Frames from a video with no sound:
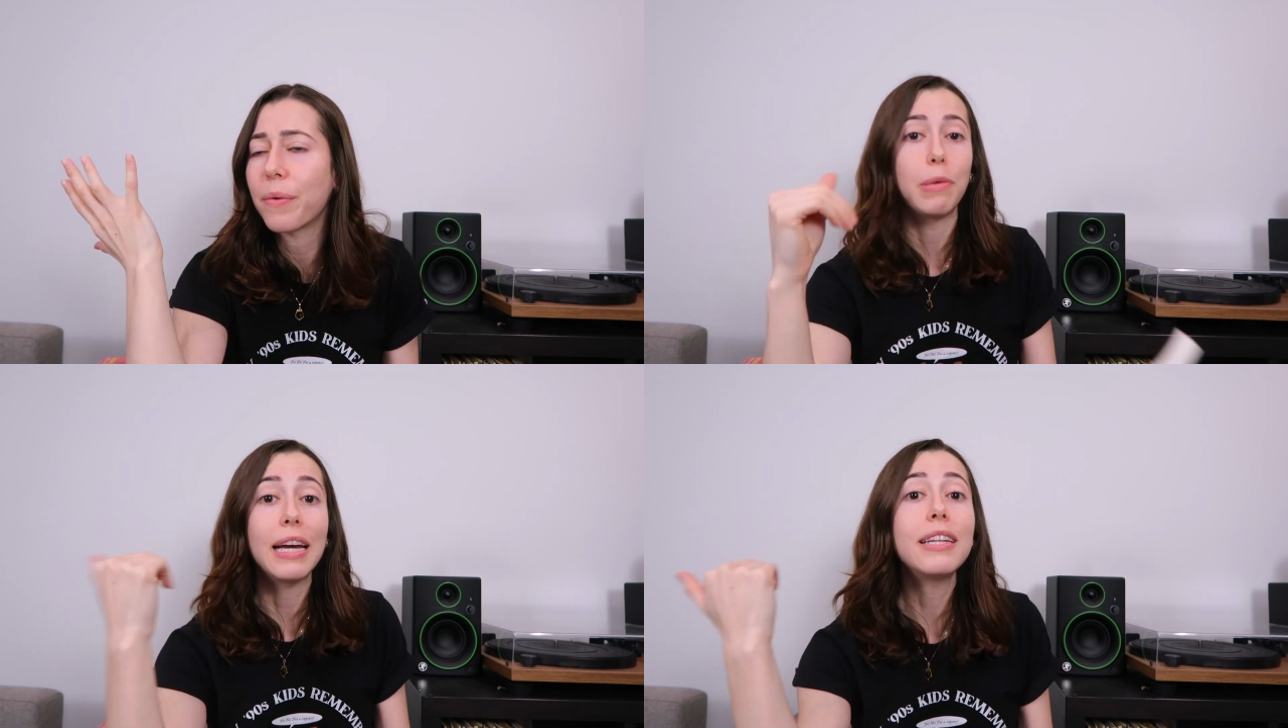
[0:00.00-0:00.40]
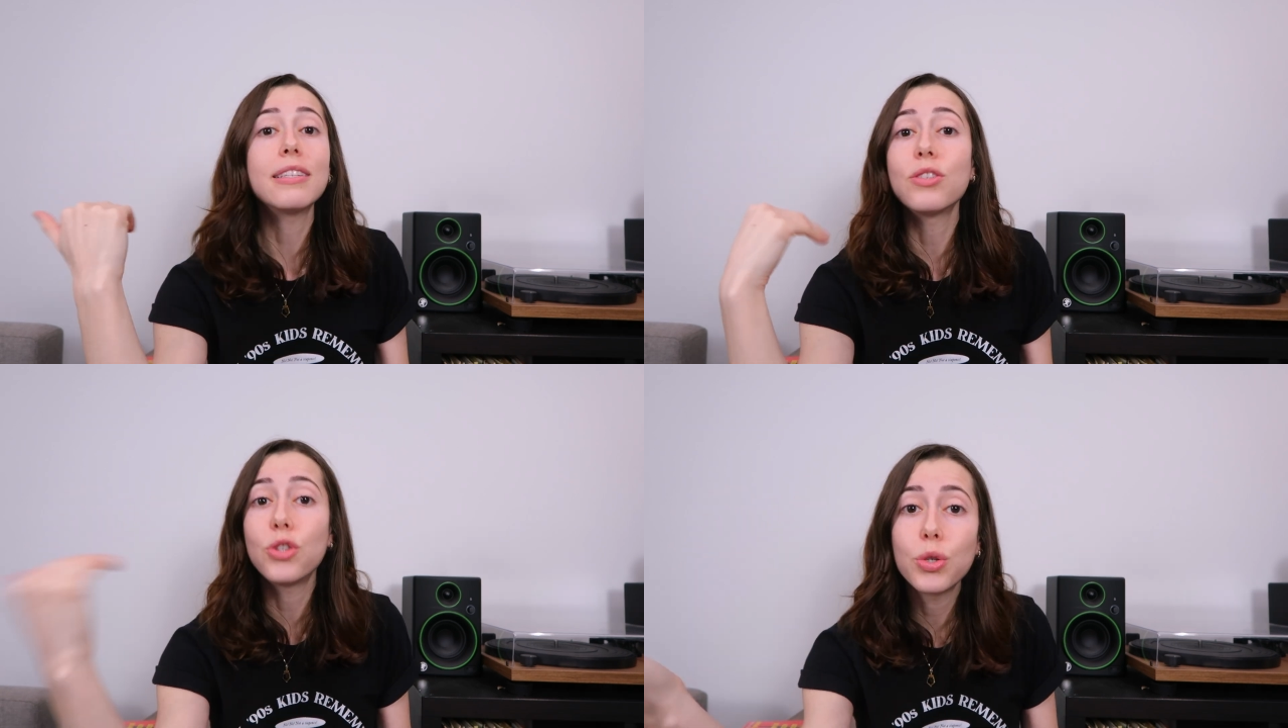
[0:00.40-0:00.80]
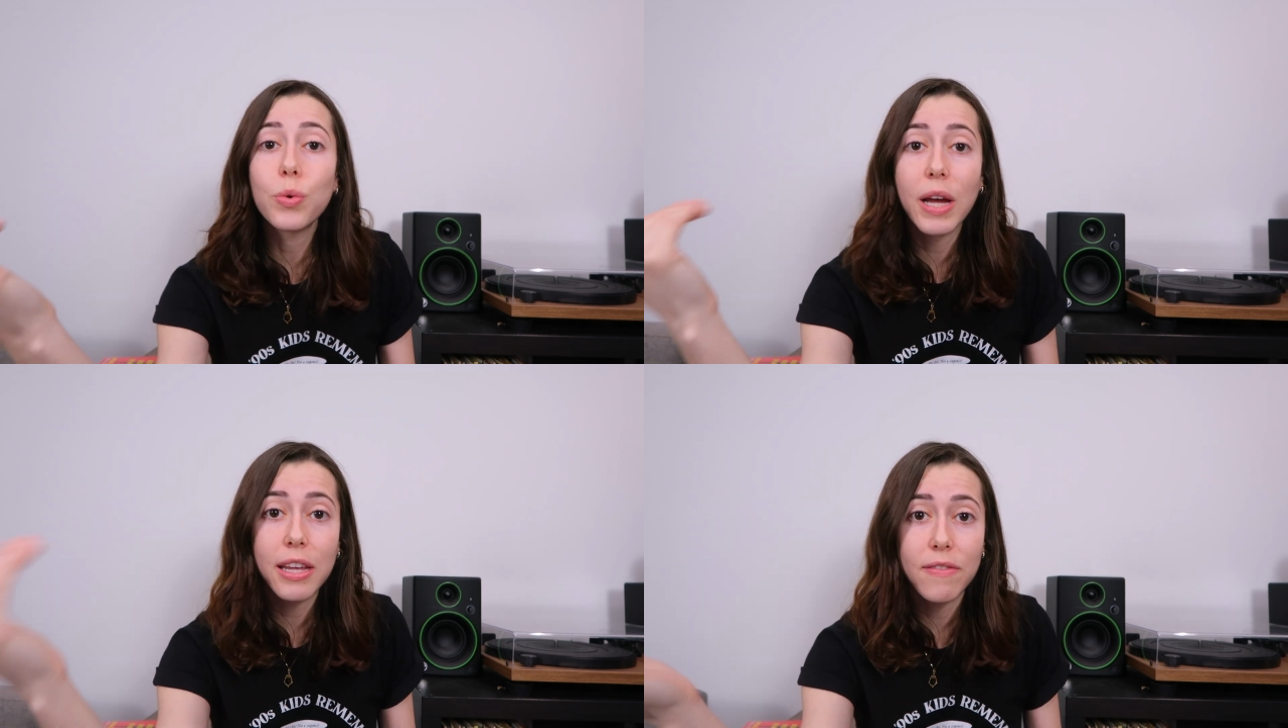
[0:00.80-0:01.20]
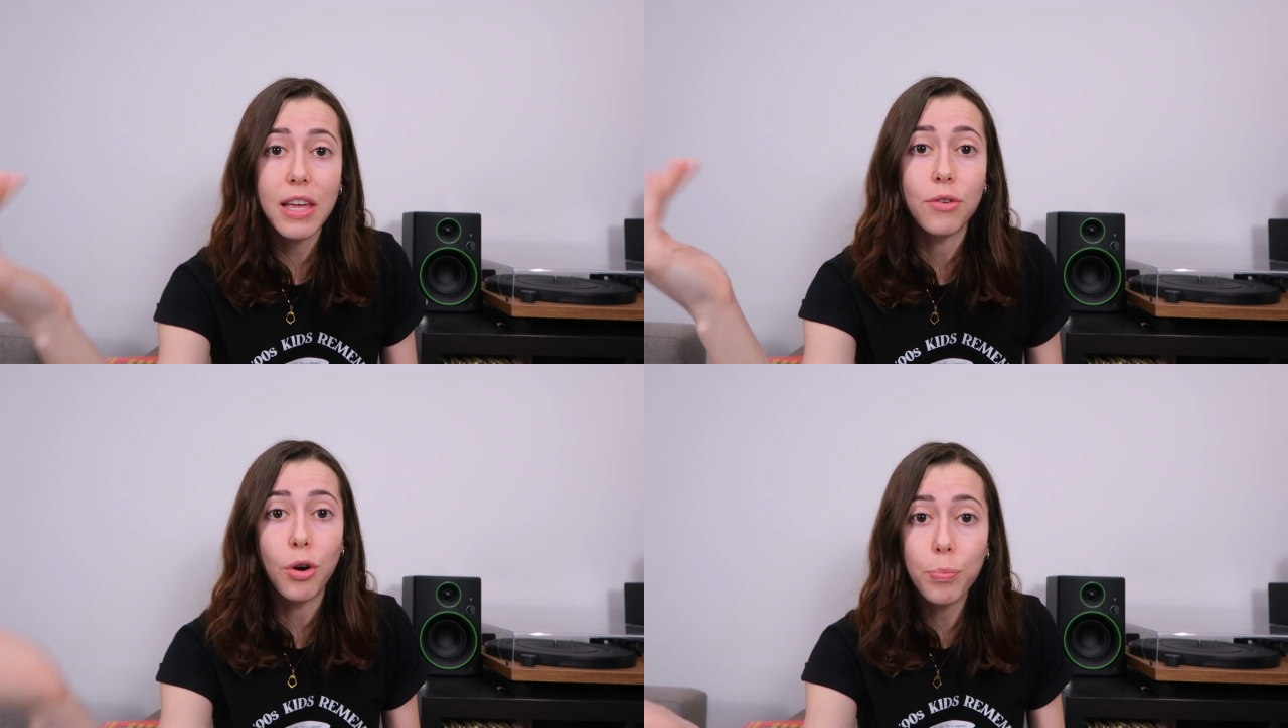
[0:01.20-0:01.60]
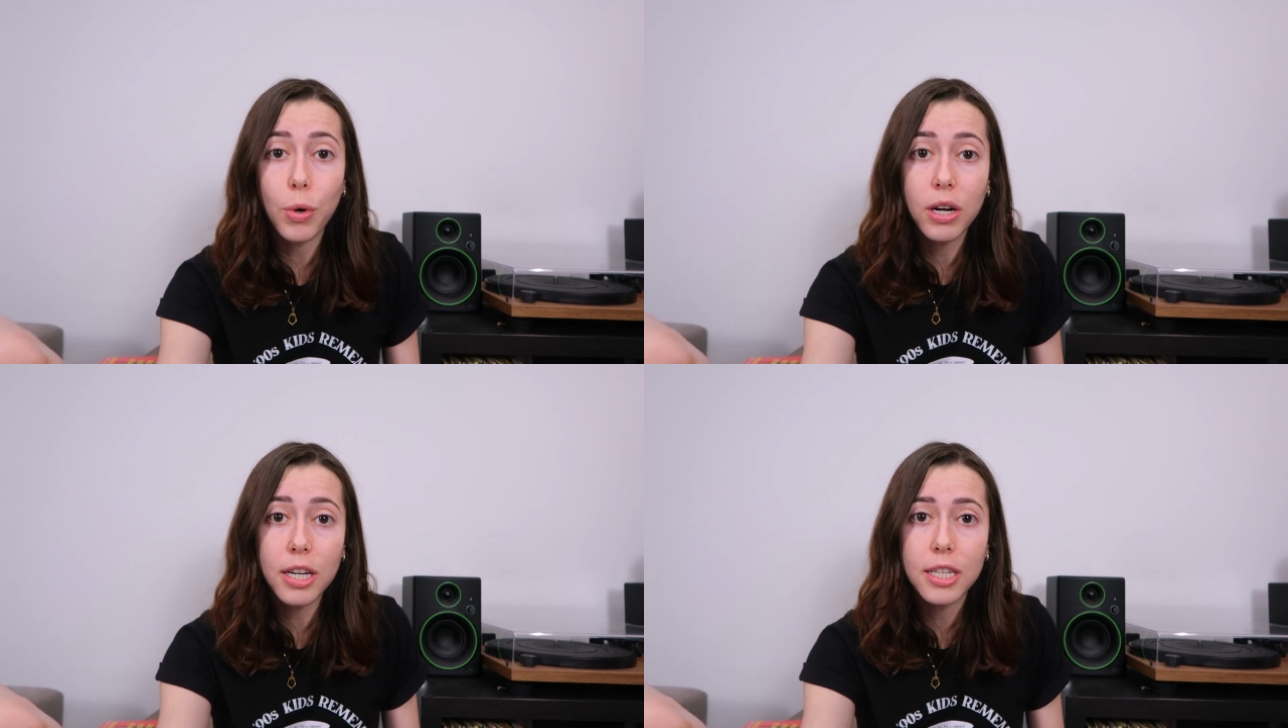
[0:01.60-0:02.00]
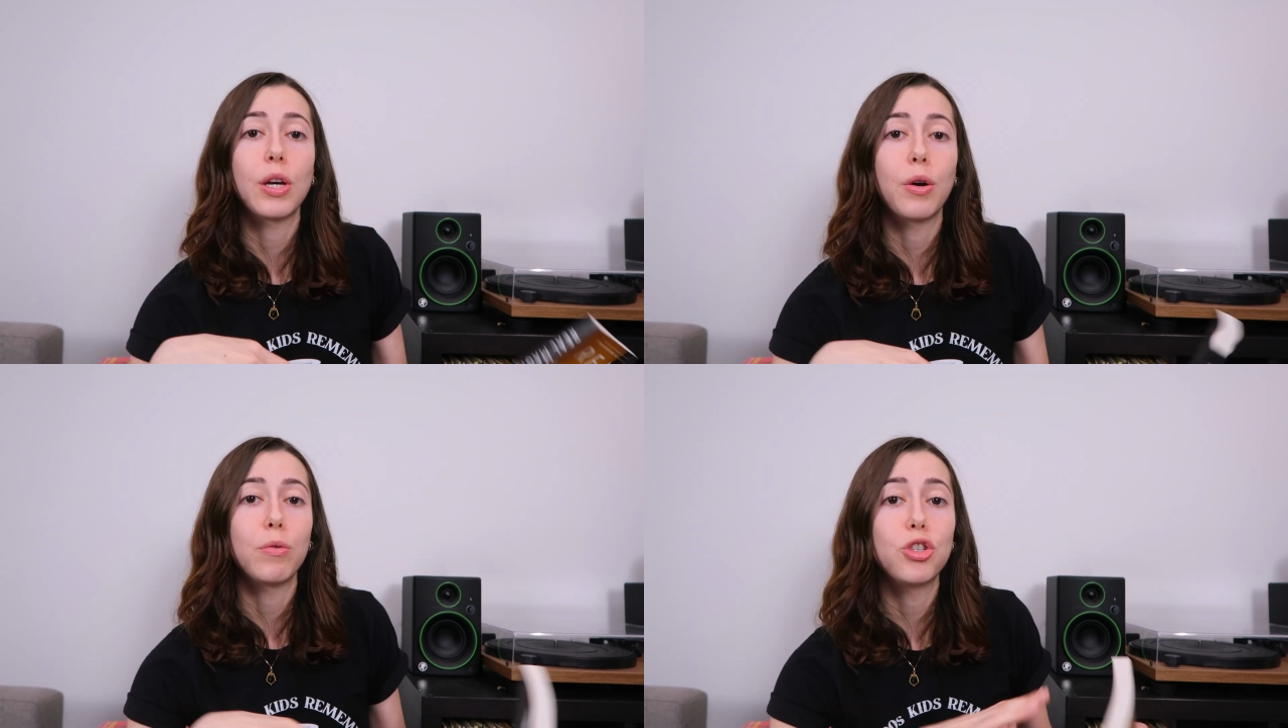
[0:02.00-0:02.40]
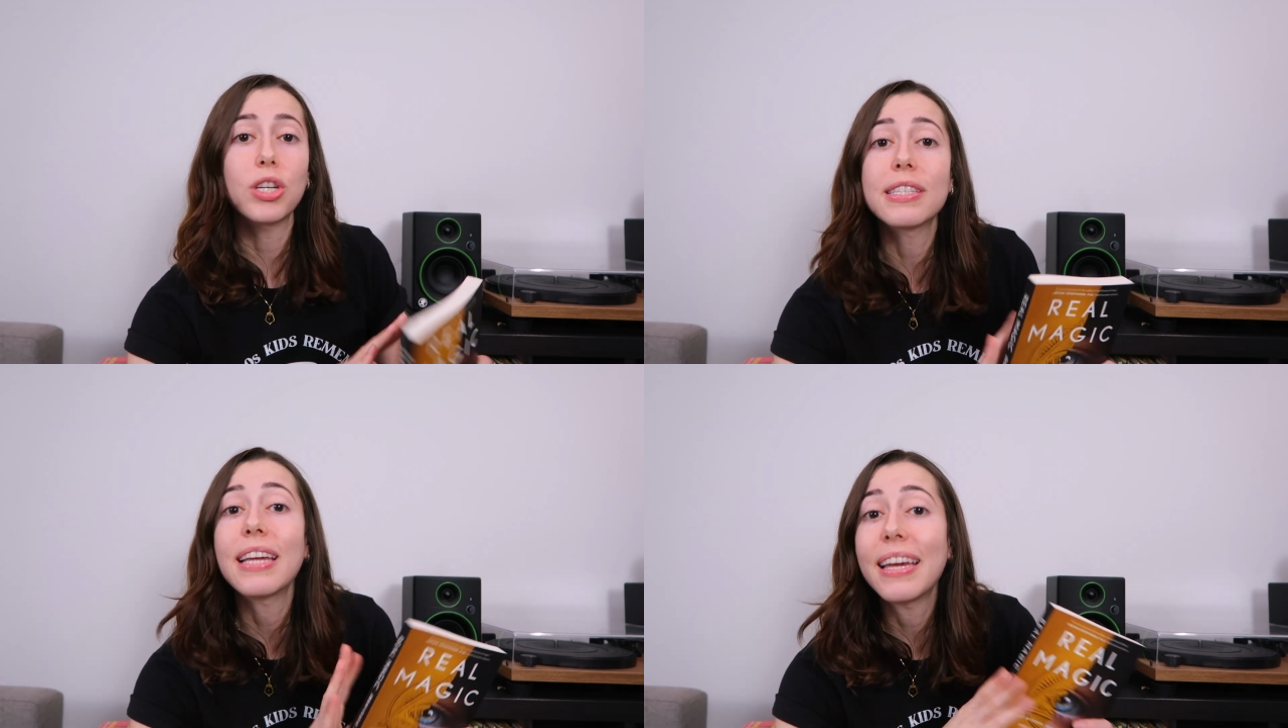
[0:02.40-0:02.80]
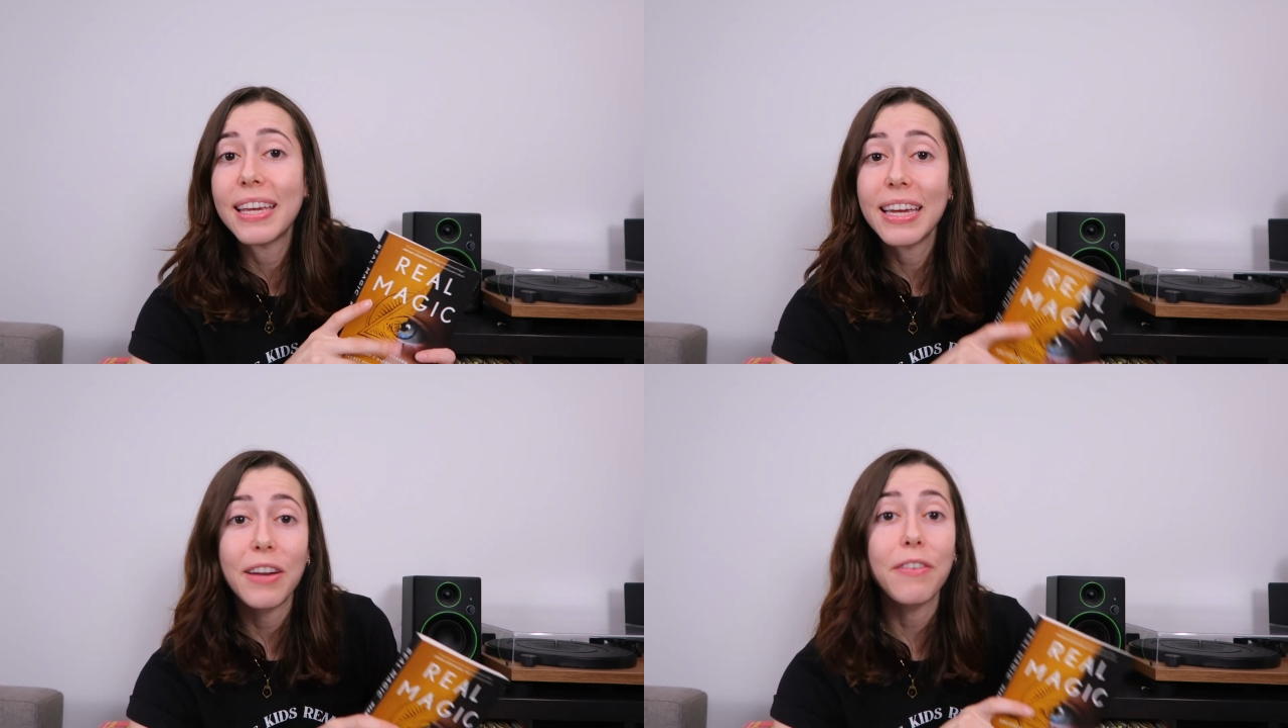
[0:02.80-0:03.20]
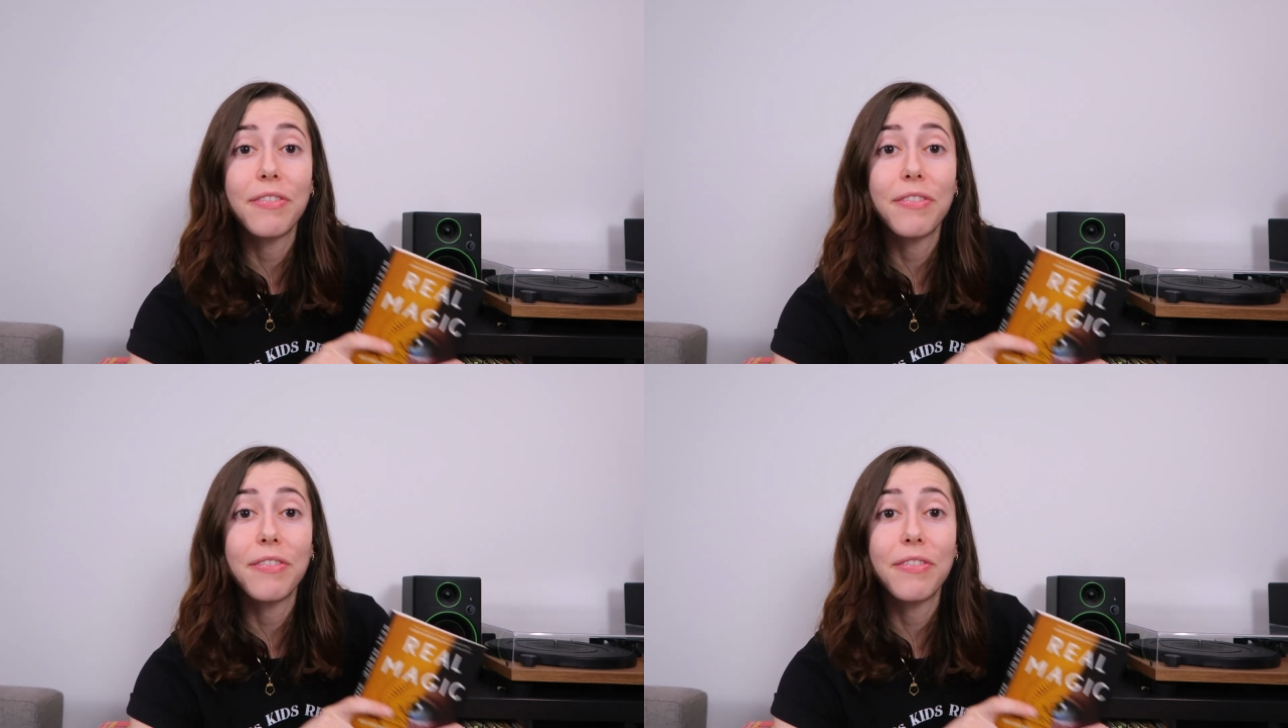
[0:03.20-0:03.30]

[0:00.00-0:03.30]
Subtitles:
But I didn't do any of that homework, so just taking it at